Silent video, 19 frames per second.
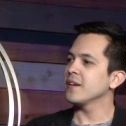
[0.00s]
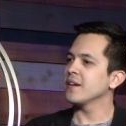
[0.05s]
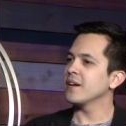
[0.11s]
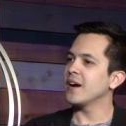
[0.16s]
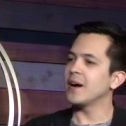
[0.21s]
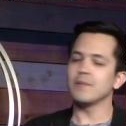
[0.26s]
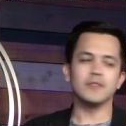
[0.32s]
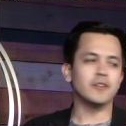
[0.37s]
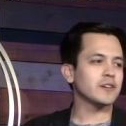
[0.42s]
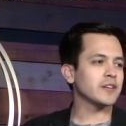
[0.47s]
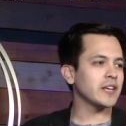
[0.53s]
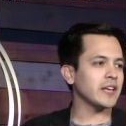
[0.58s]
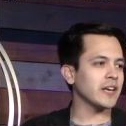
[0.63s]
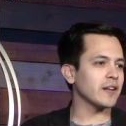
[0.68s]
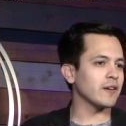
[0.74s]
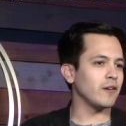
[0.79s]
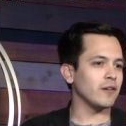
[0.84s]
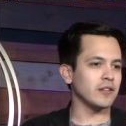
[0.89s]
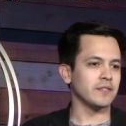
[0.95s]
I'm looking
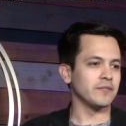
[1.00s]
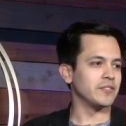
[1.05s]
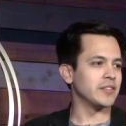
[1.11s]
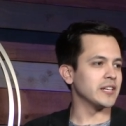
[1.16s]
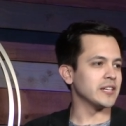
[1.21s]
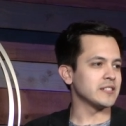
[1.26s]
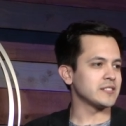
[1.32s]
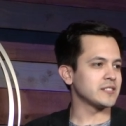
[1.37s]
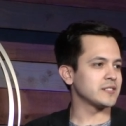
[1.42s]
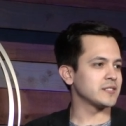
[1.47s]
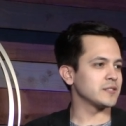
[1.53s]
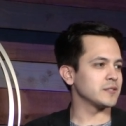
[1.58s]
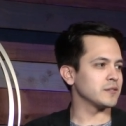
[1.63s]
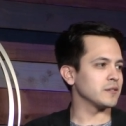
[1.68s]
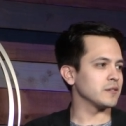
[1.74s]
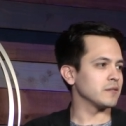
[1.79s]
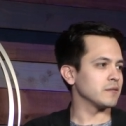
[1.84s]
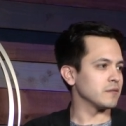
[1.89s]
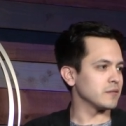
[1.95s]
at all of this,
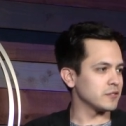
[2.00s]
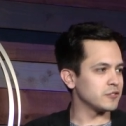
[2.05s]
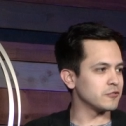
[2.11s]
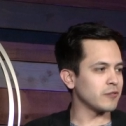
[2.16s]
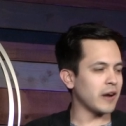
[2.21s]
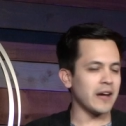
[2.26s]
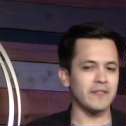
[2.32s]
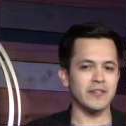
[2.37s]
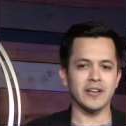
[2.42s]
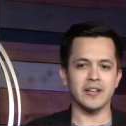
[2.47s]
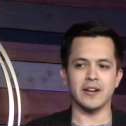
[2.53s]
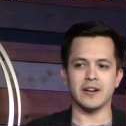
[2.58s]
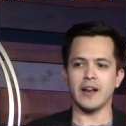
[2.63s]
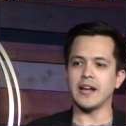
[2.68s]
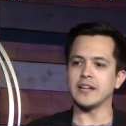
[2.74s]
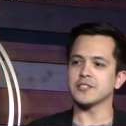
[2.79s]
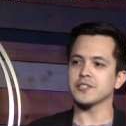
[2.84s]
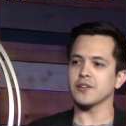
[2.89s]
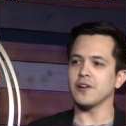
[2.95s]
we're driving in a
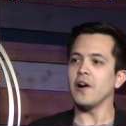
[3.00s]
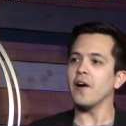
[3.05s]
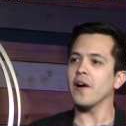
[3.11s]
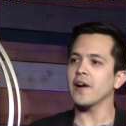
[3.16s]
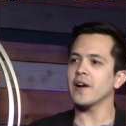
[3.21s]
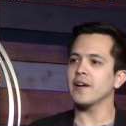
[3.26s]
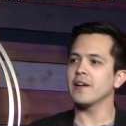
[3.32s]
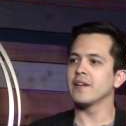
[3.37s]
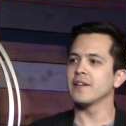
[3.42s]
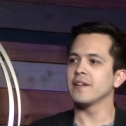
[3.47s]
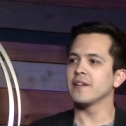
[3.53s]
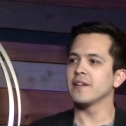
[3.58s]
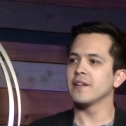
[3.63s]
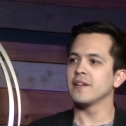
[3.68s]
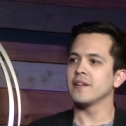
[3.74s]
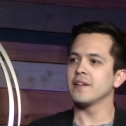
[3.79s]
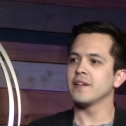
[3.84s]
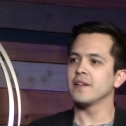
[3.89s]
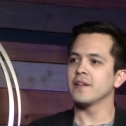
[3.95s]
nice car.
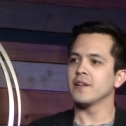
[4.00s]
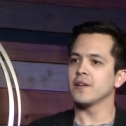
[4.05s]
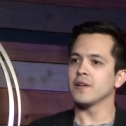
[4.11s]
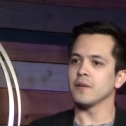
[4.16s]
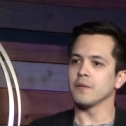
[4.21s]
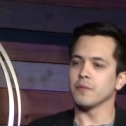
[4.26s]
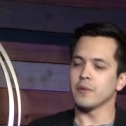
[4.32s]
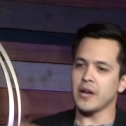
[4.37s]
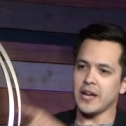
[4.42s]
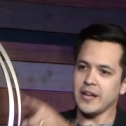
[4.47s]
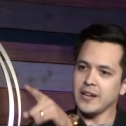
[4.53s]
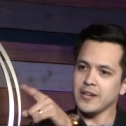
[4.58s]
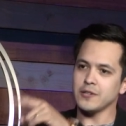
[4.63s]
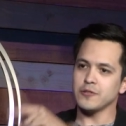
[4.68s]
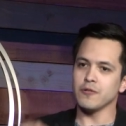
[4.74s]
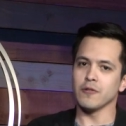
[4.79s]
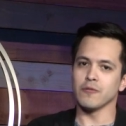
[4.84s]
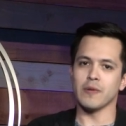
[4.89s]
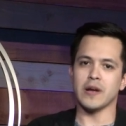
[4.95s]
We're heading
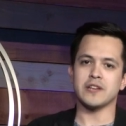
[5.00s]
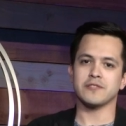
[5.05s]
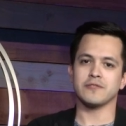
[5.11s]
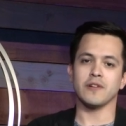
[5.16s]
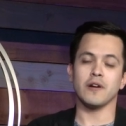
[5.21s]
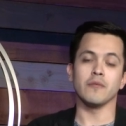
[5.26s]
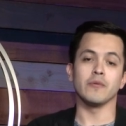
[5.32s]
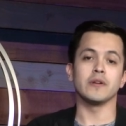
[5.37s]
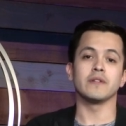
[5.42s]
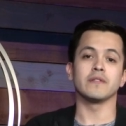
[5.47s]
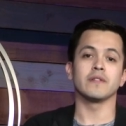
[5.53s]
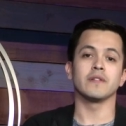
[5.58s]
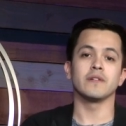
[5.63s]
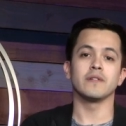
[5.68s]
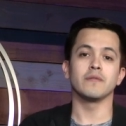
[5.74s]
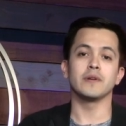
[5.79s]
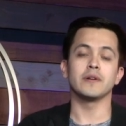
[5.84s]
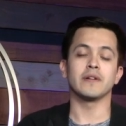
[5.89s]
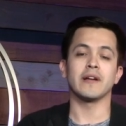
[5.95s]
to a restaurant. We don't,
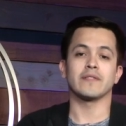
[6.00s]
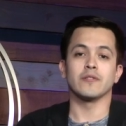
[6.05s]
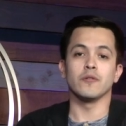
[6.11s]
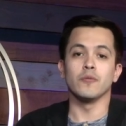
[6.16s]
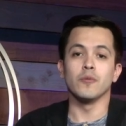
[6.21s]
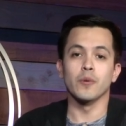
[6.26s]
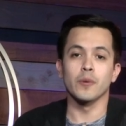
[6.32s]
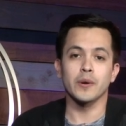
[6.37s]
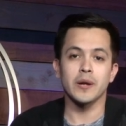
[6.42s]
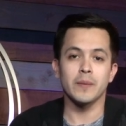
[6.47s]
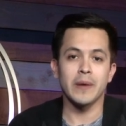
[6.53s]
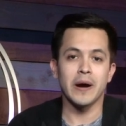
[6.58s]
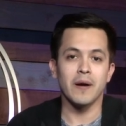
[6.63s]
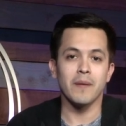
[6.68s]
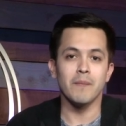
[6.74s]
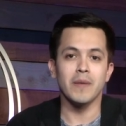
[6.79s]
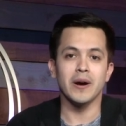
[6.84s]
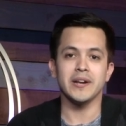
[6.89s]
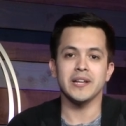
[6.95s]
we don't have to worry about
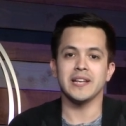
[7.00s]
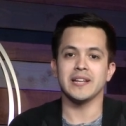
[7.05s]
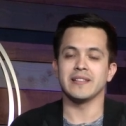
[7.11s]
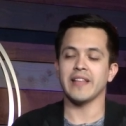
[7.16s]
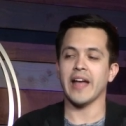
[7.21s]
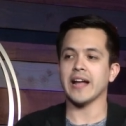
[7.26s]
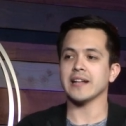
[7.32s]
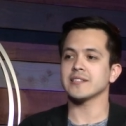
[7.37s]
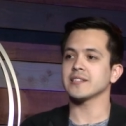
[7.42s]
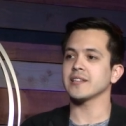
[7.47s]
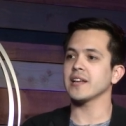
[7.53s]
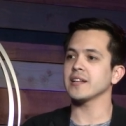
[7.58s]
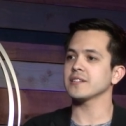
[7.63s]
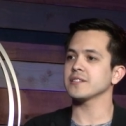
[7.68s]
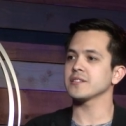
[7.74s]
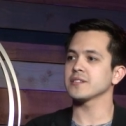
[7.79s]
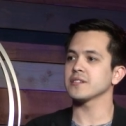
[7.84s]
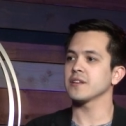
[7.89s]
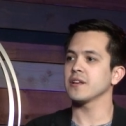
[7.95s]
money in that
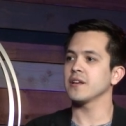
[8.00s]
sense.